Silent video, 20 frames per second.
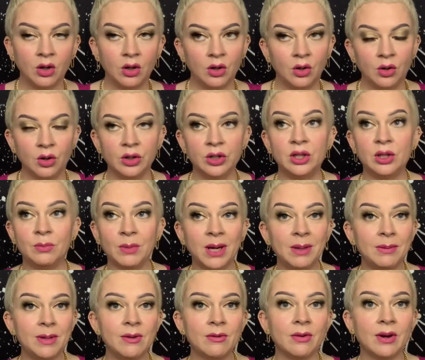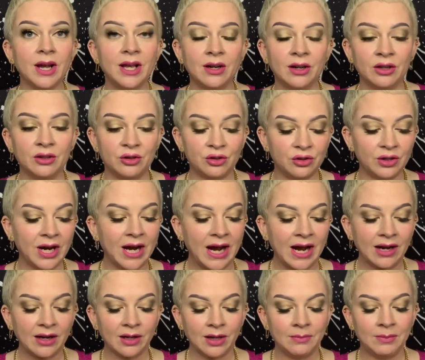Or you might be right on
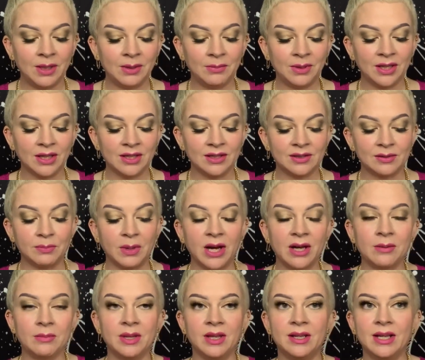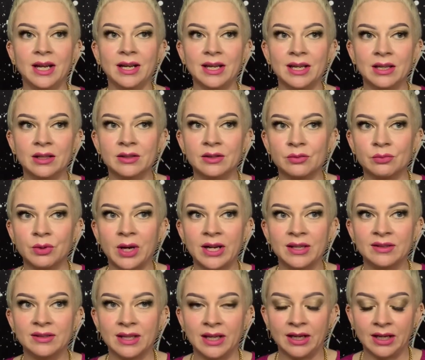track. I mean, because bottom of the deck is right
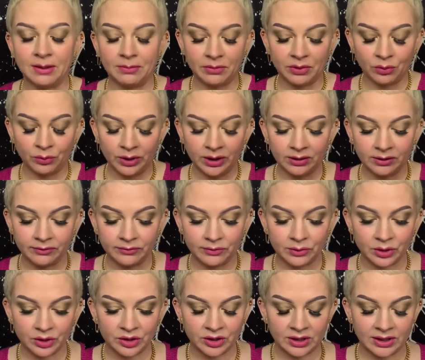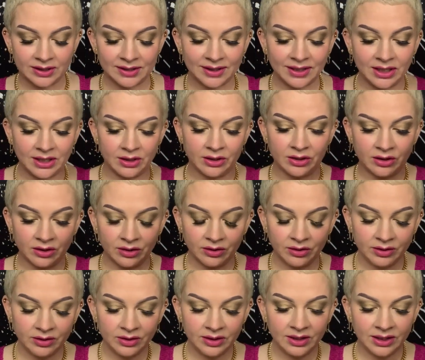side up. The Wheel of Fortune is here.
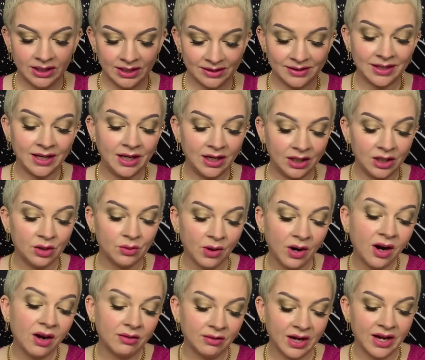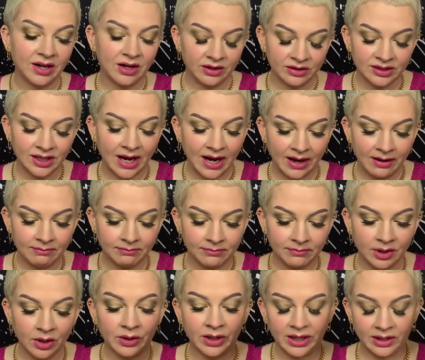It's saying you are right on time.
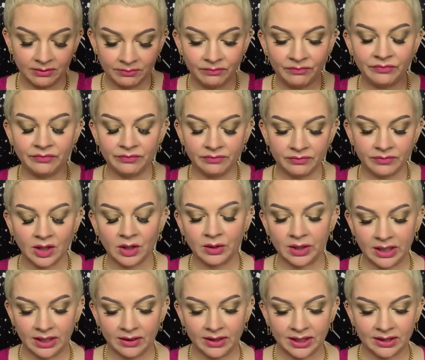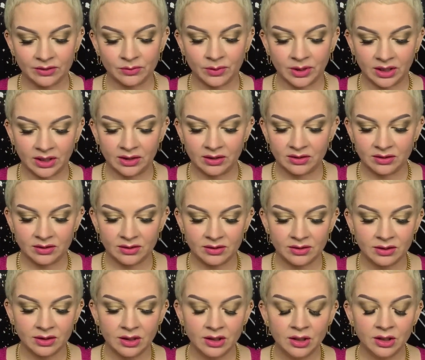Okay. Okay, that's what it is.
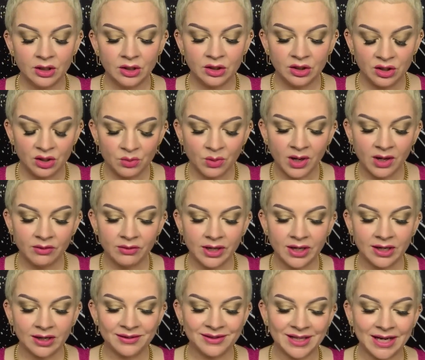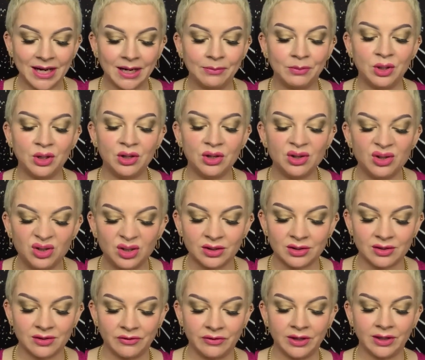You are right on time. You
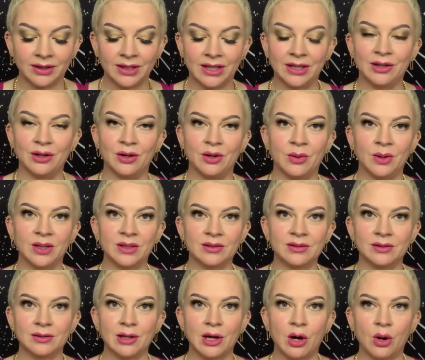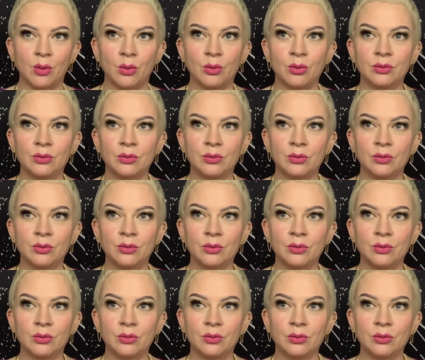just feel like you're going slow.